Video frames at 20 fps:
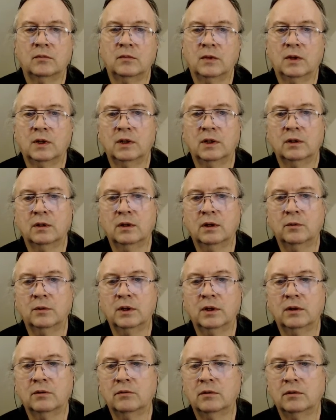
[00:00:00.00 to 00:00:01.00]
There we
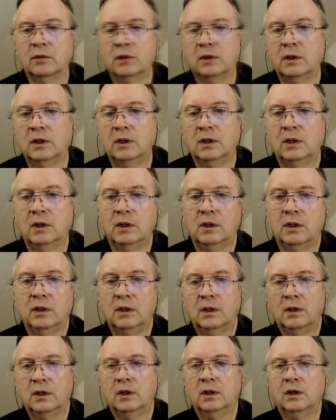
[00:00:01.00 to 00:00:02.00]
go.
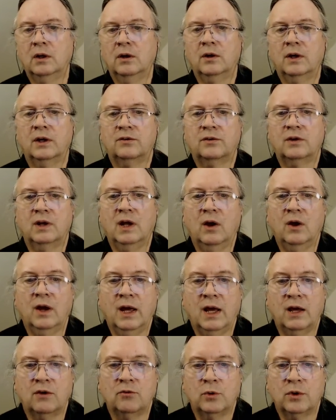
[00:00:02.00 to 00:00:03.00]
Okay, so now I
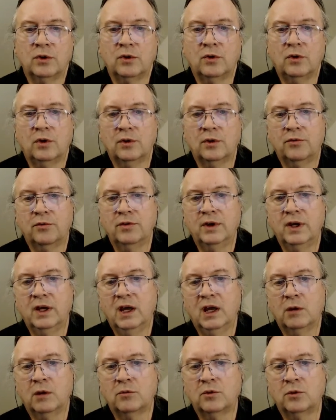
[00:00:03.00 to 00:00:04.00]
have one called 3
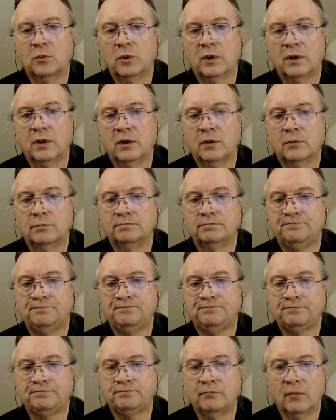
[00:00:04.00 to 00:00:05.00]
cams and window,
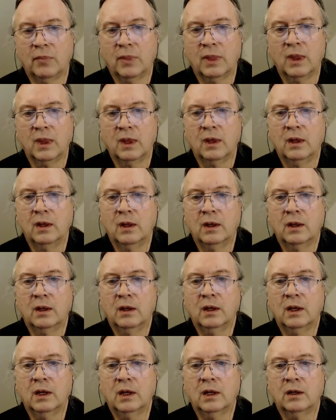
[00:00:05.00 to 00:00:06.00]

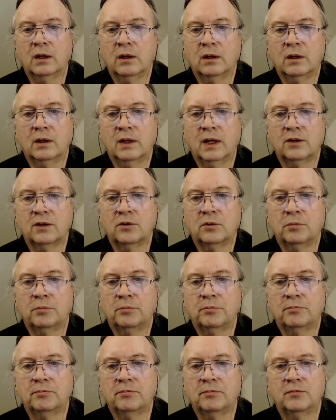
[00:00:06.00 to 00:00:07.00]
and that's a
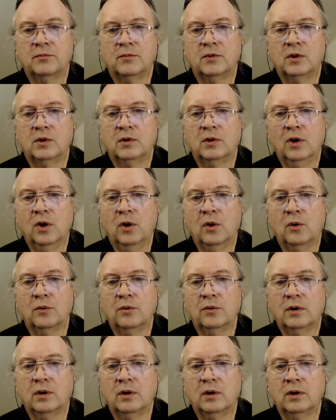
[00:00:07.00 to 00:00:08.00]

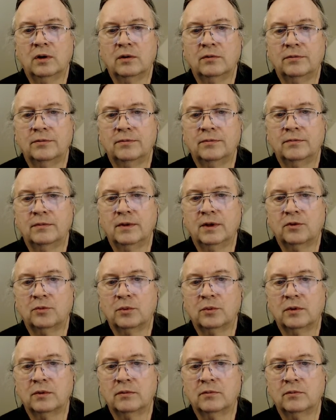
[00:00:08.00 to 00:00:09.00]
clone of this
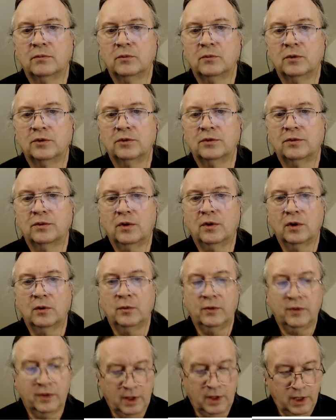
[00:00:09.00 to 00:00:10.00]
one, which is started
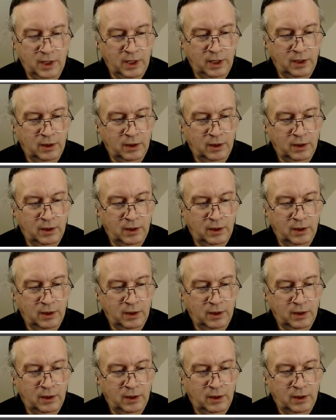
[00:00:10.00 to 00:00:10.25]
with the K.